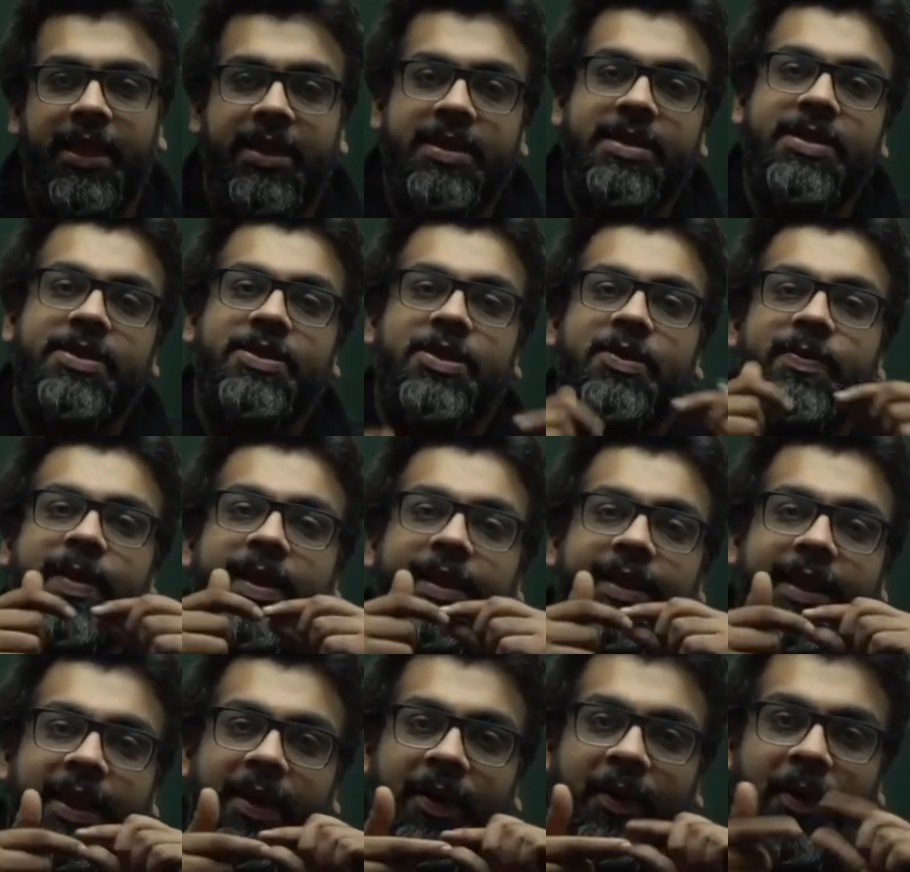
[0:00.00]
So when
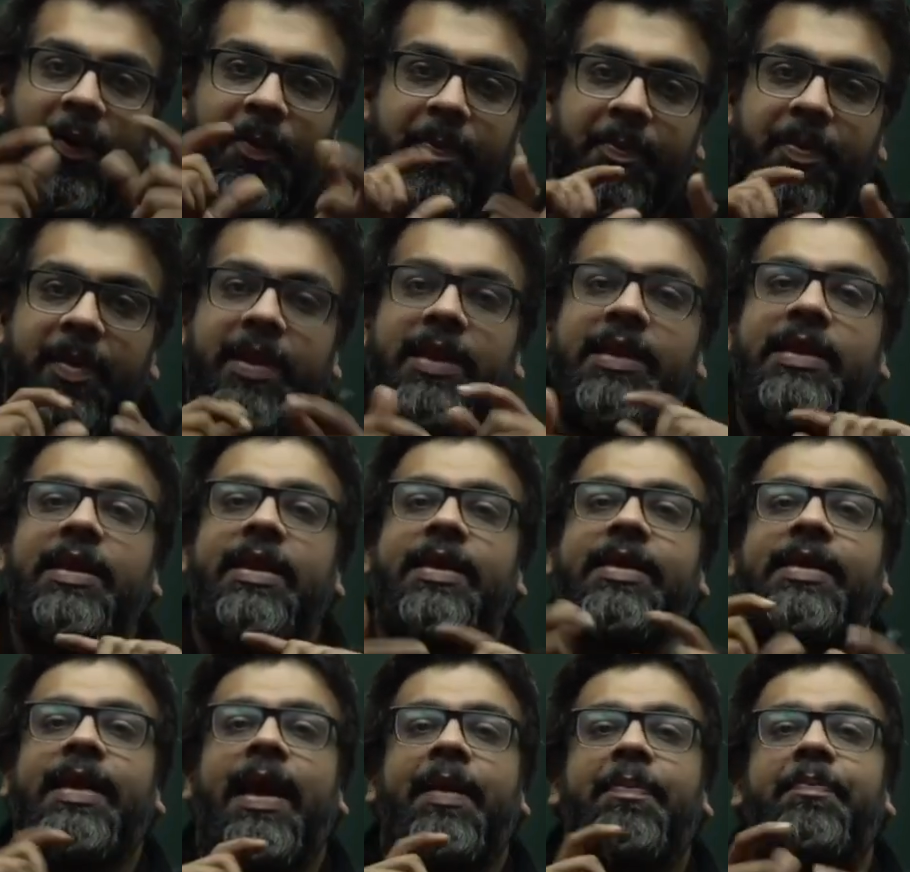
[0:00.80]
they open the
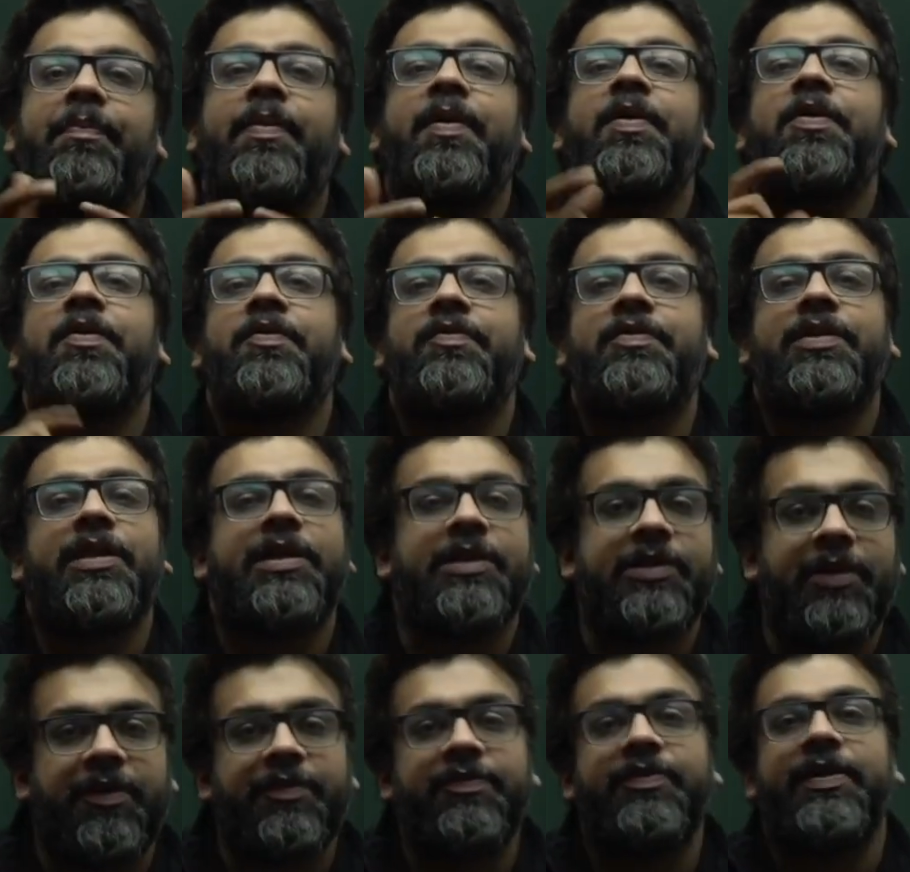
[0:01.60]
wrapper of the
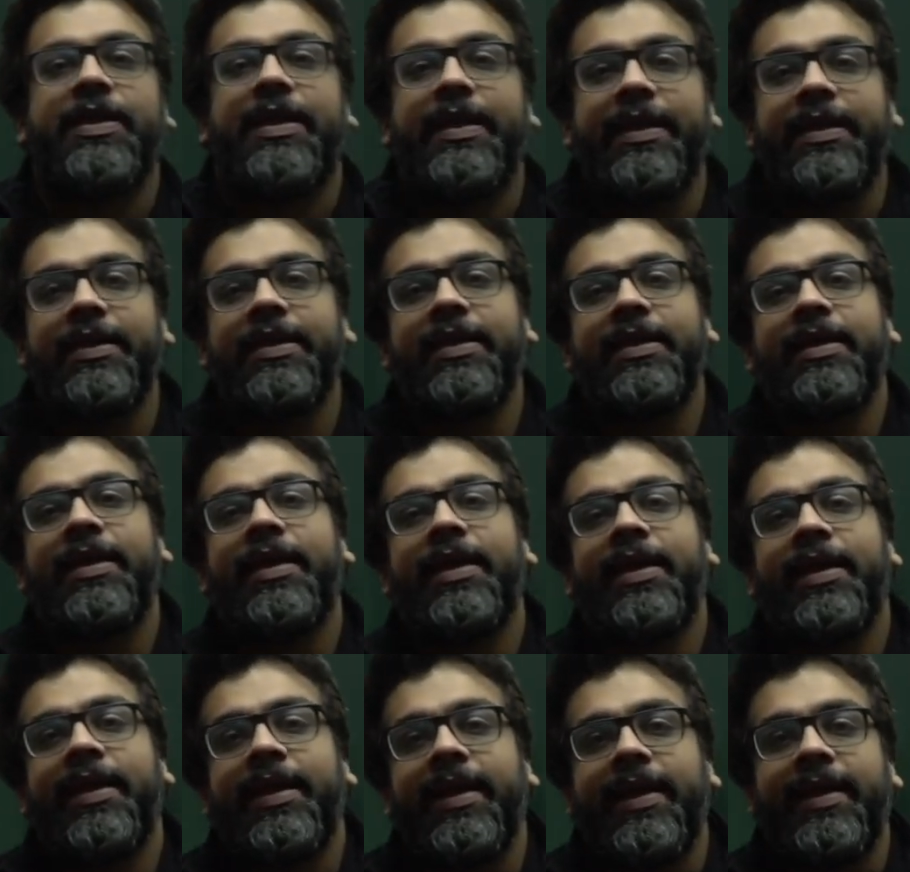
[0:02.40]
toffee,
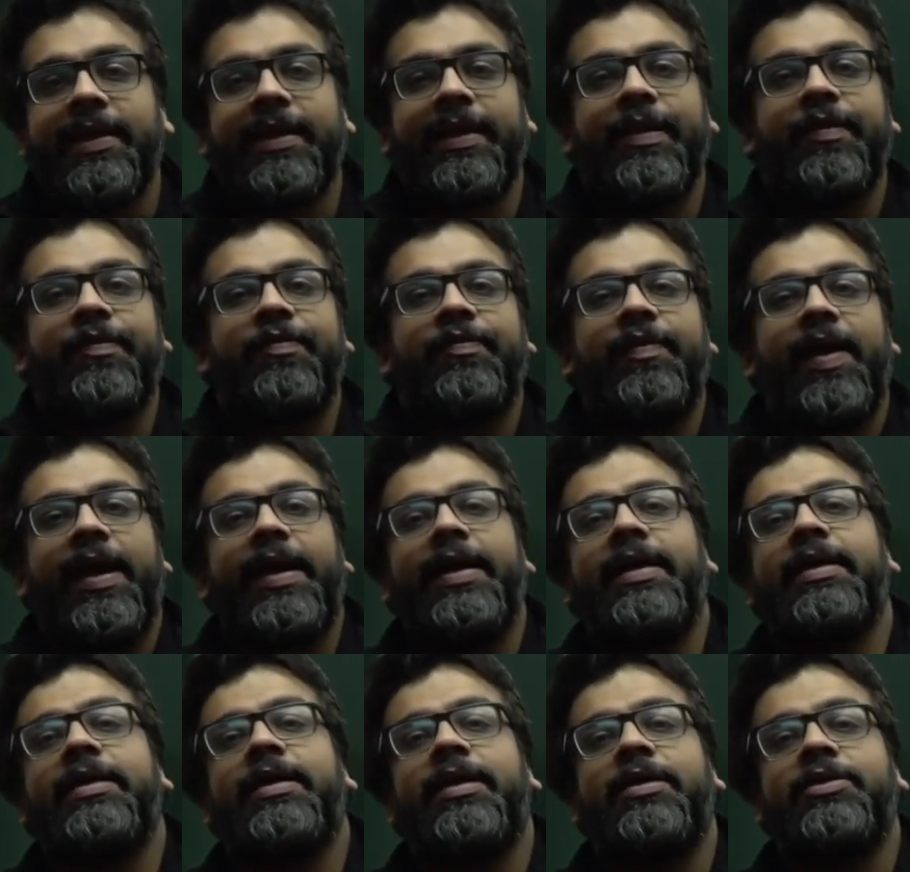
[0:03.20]
they
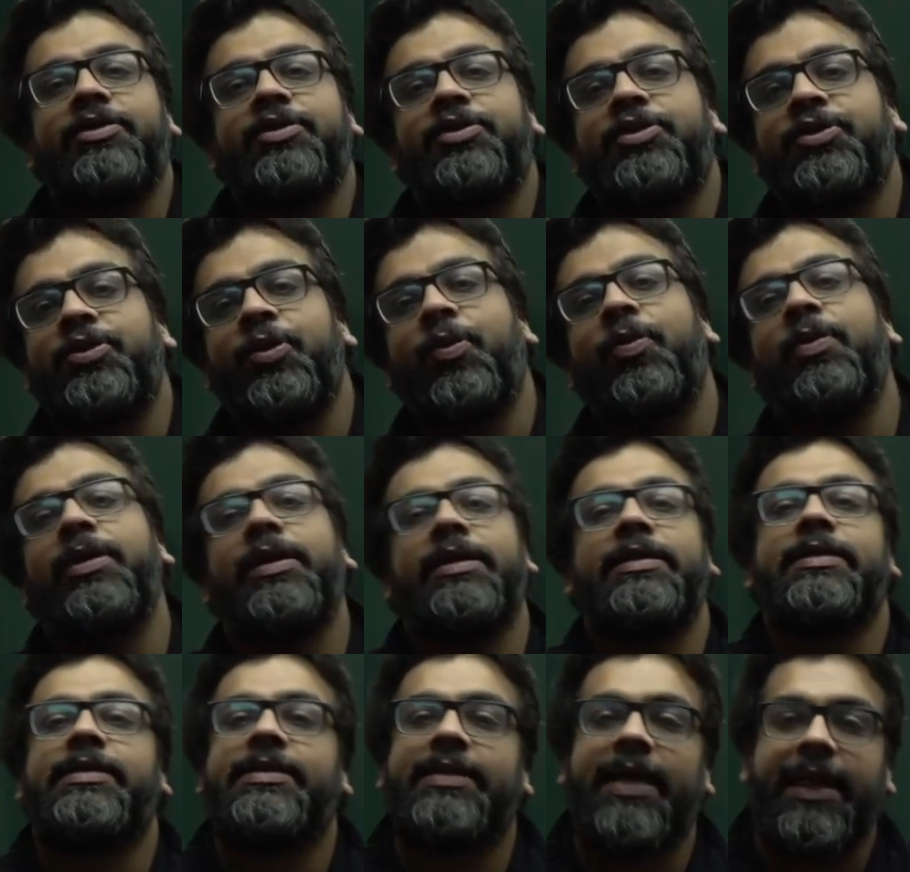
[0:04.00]
find a stone
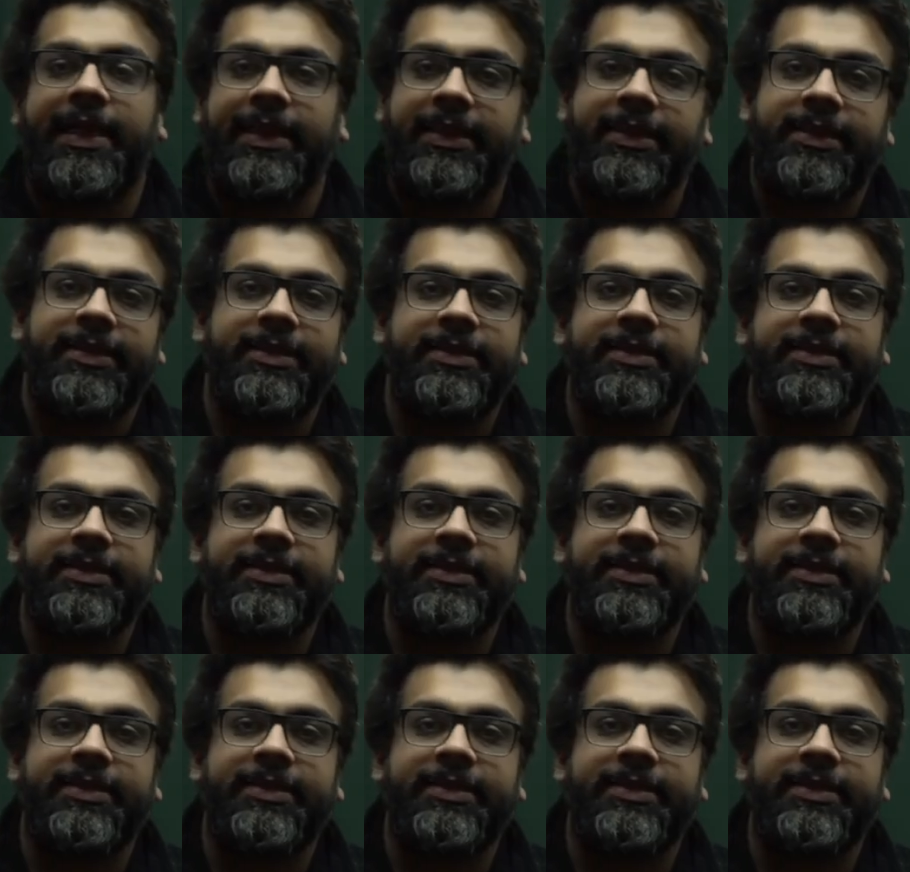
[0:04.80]
inside.